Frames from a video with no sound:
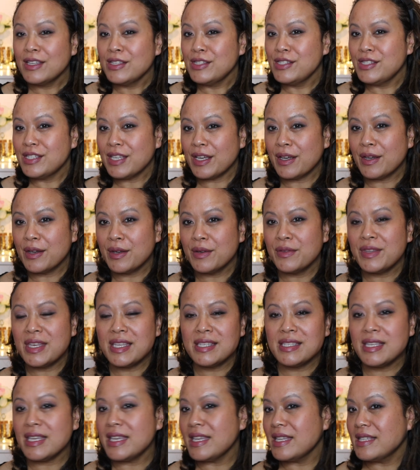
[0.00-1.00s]
So
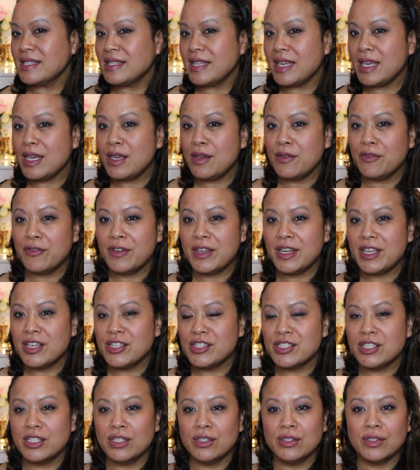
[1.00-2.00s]
this is the
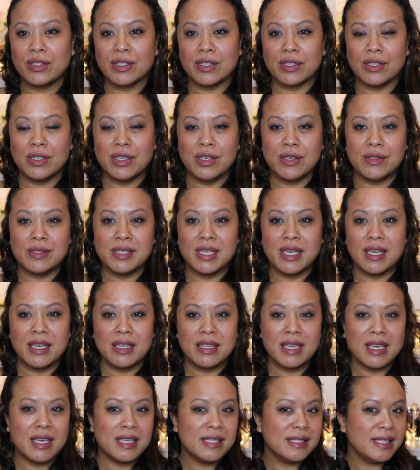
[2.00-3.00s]
finished look using
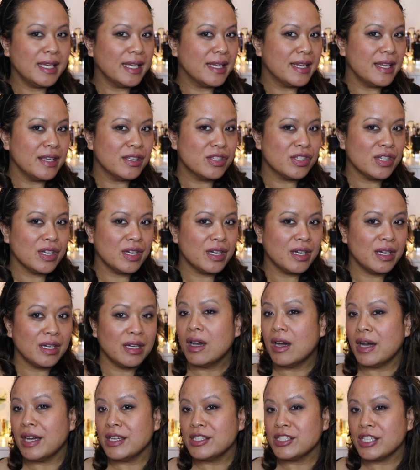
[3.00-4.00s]
the Signature
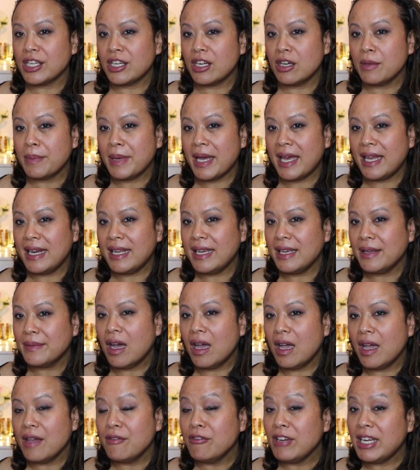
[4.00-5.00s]
eyeshadow palette.
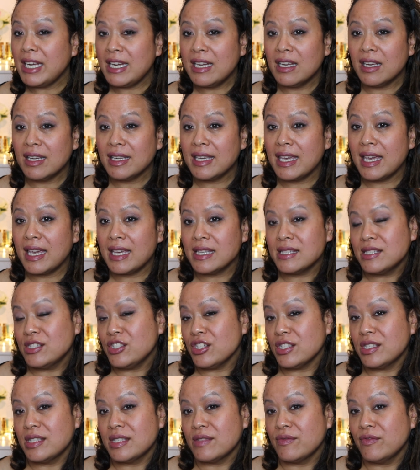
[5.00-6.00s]
I really like it, it's
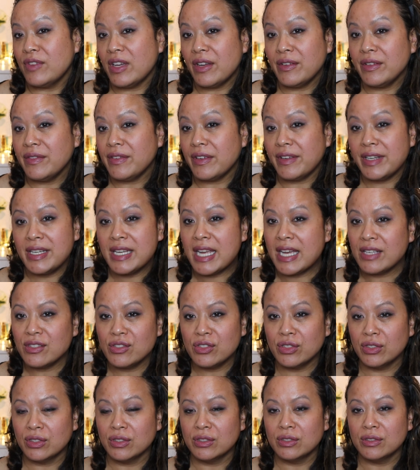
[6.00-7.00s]
just very, very
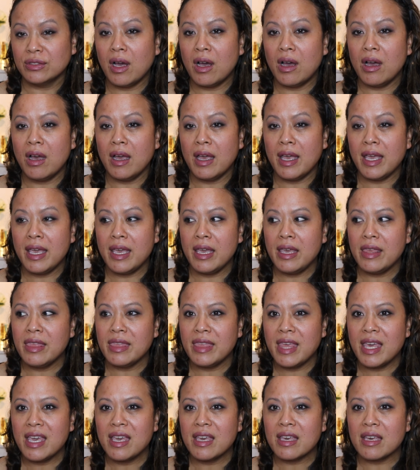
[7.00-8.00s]
natural. I
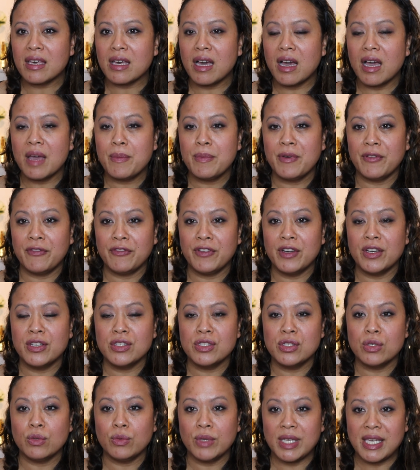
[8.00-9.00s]
think I prefer
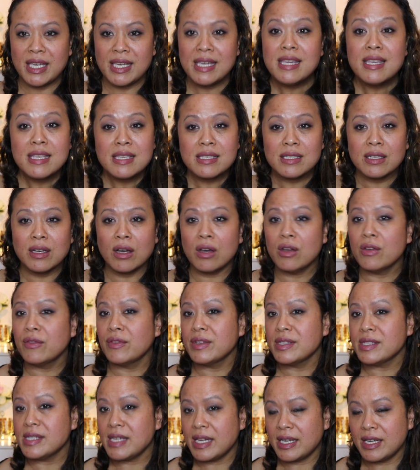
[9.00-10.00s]
Tweed over
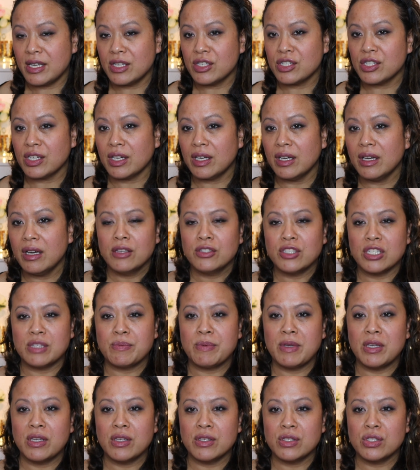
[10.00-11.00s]
Signature just
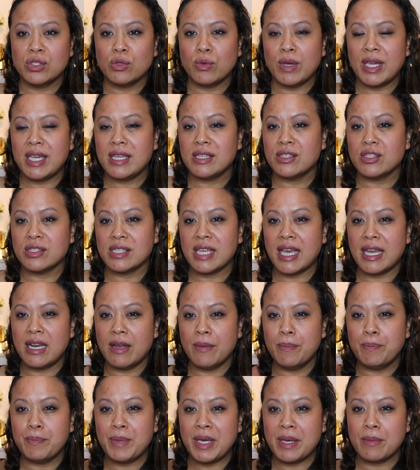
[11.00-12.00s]
because Tweed just had a
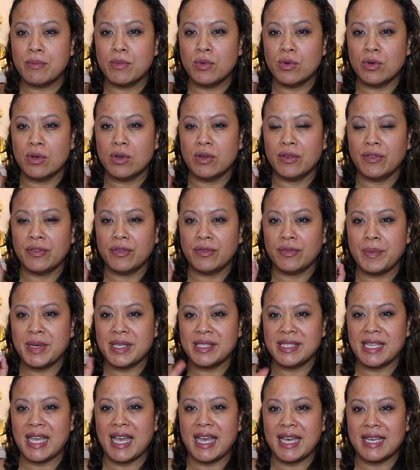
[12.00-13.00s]
bit more of
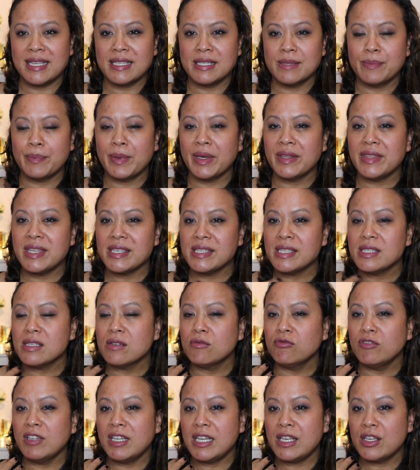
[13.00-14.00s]
pizzazz, but this is a
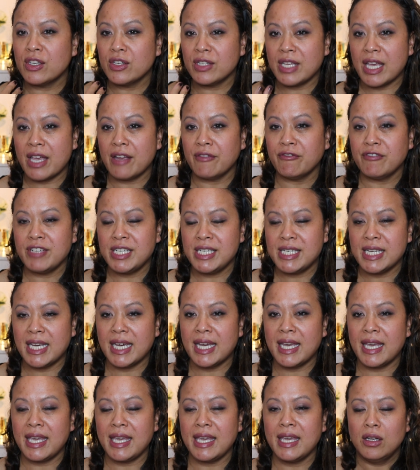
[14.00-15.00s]
really good
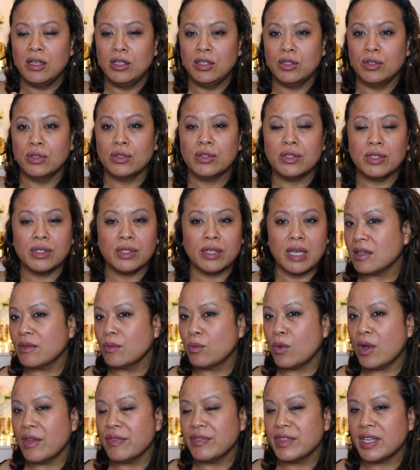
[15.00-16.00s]
everyday look,
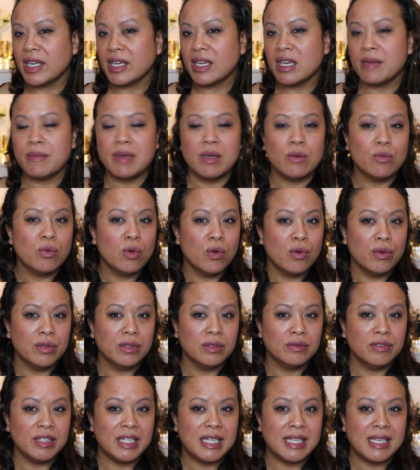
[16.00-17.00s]
one that can be
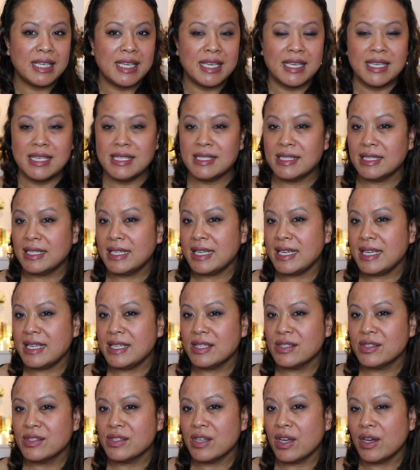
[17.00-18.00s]
worn really easily.
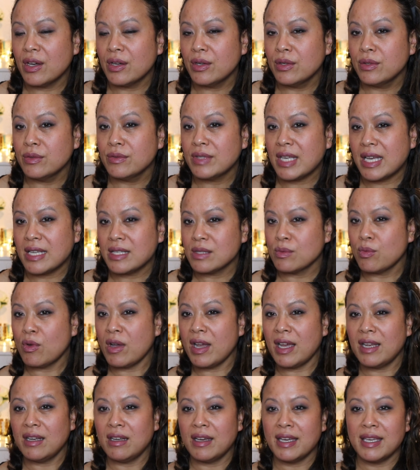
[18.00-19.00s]
So that's why
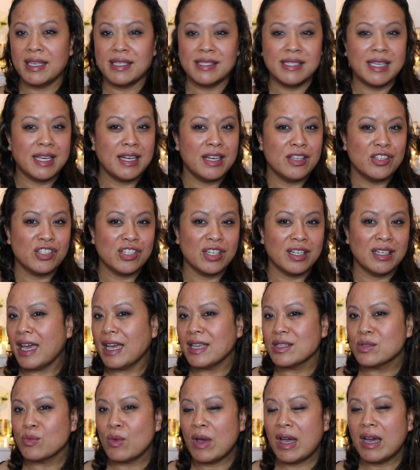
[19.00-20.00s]
I like Signature
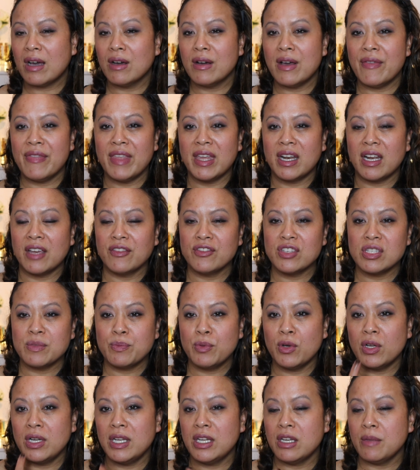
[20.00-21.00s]
as well. And then I just
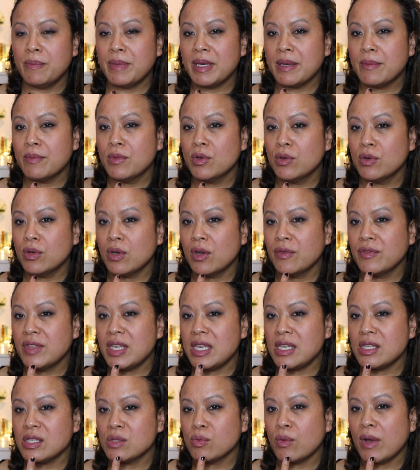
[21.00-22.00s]
put a little bit more of the
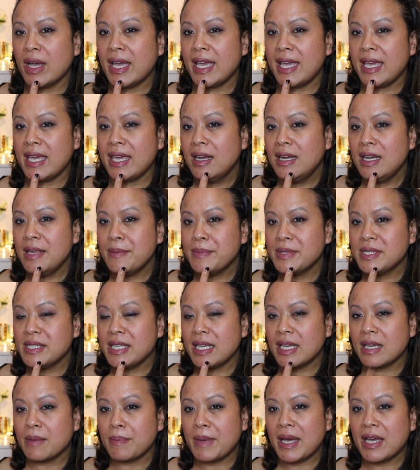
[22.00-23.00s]
Sway
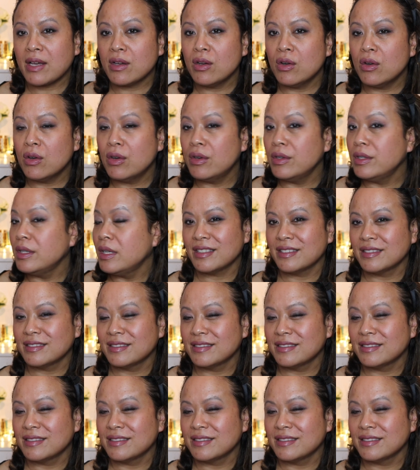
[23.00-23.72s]
lipstick back on